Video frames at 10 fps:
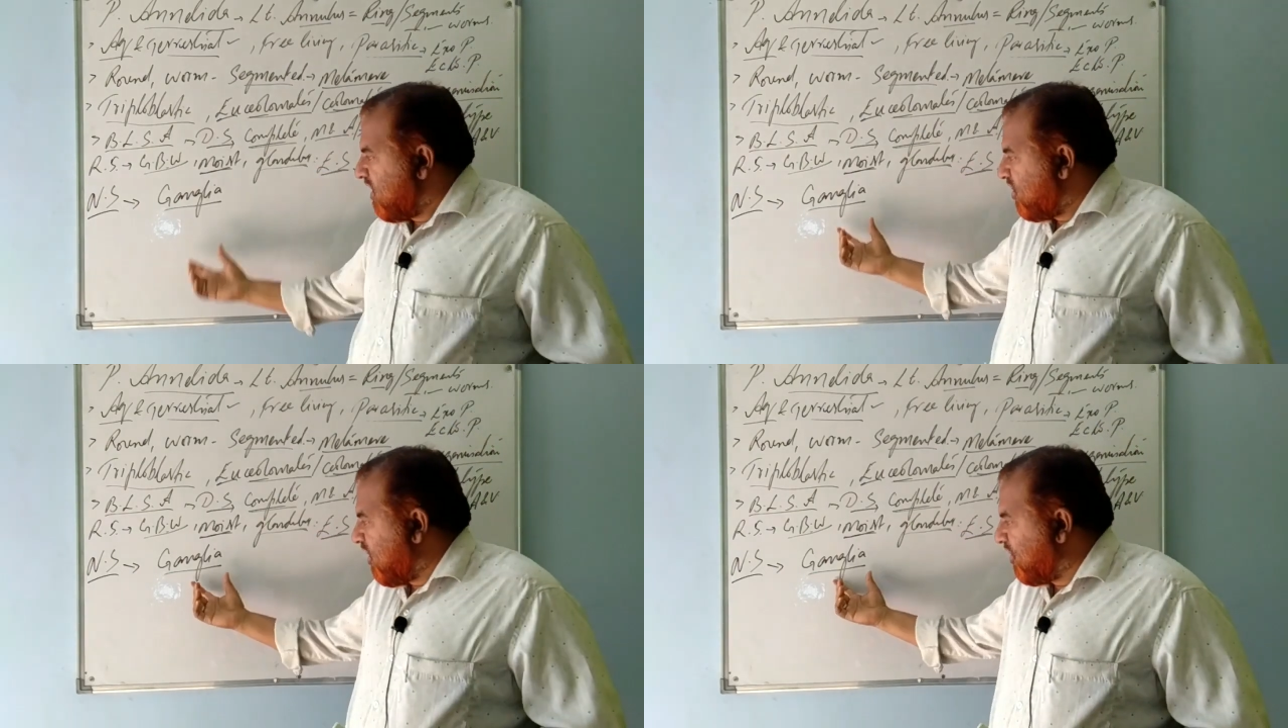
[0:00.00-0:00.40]

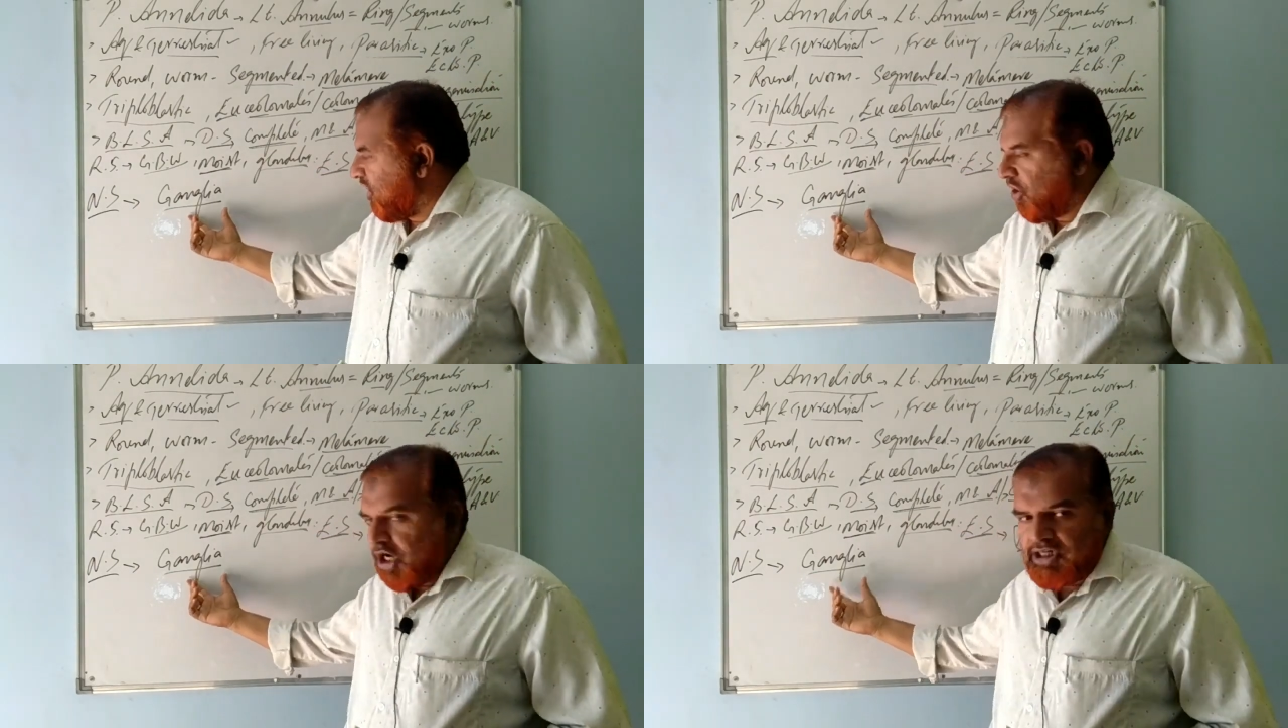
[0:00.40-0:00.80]
Such
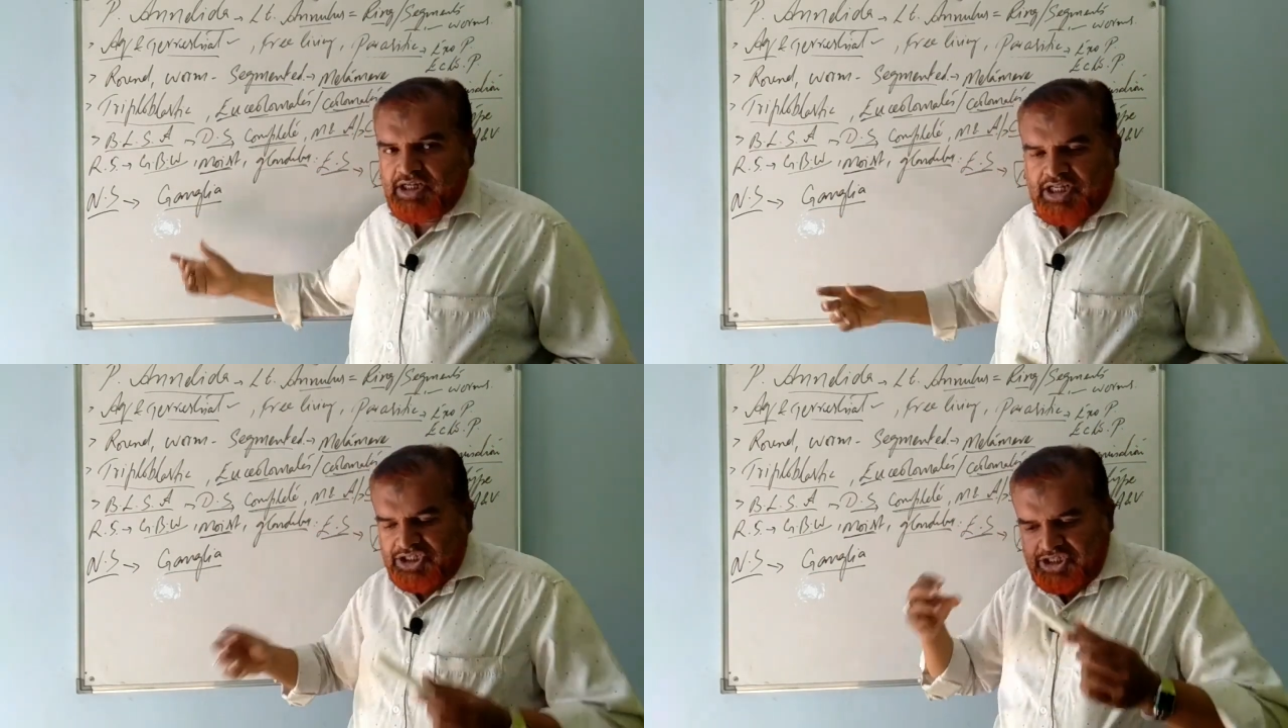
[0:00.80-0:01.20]
a
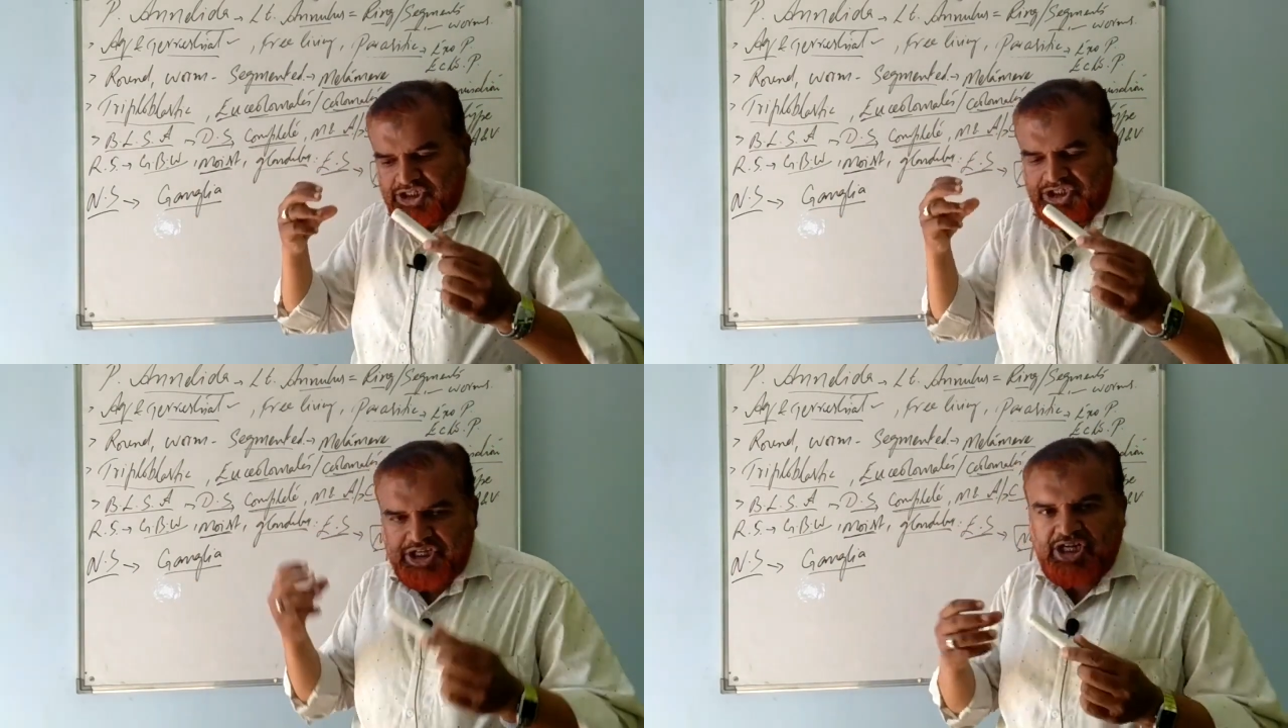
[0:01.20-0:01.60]
knot,
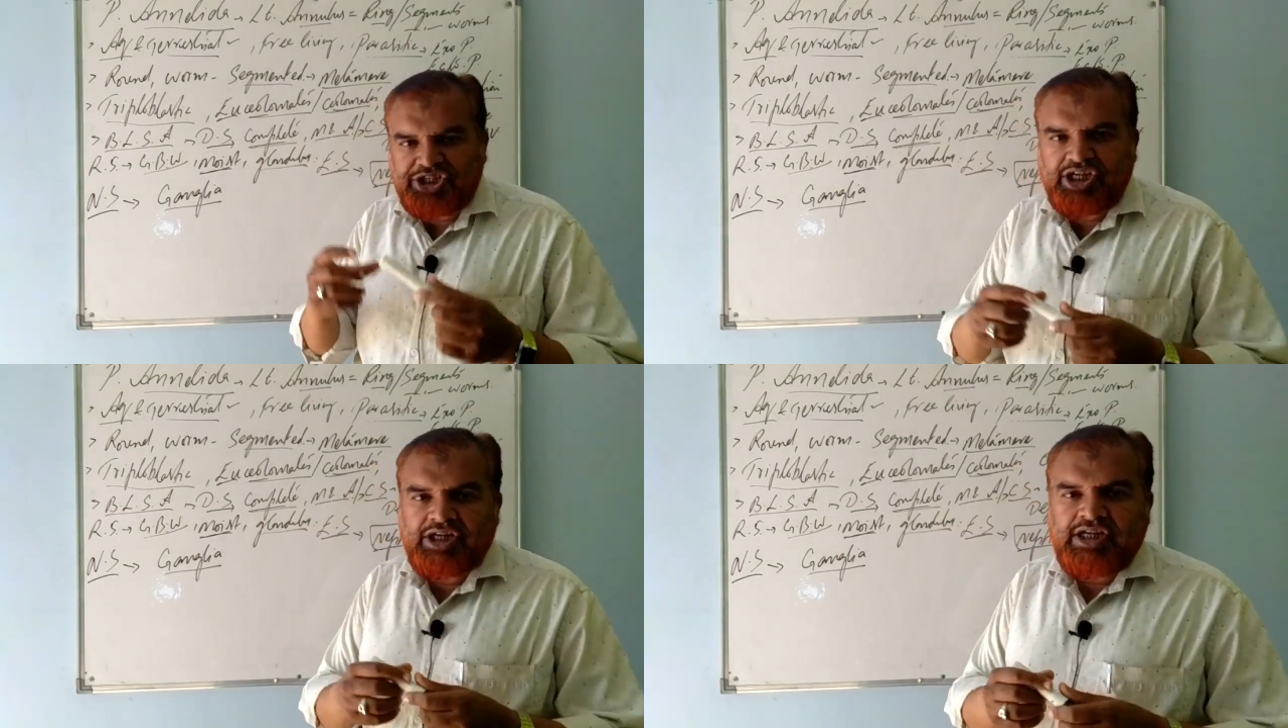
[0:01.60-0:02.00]
such a
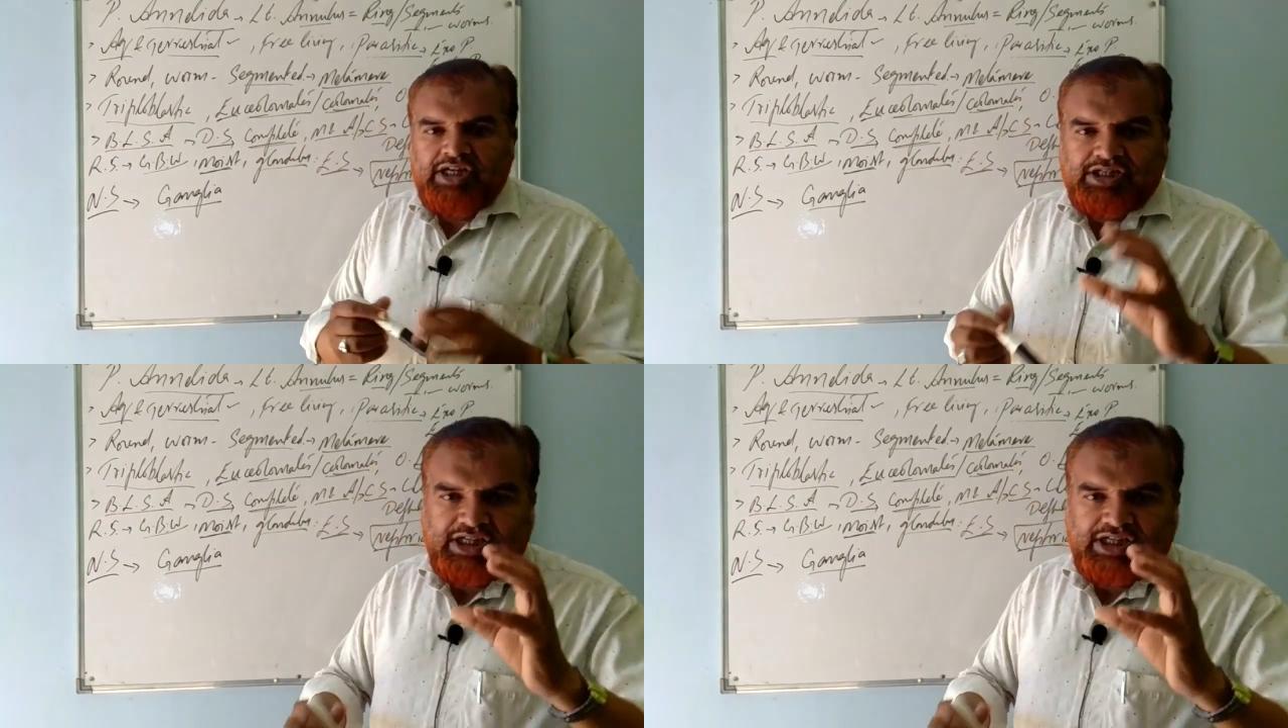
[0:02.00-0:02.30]
junction,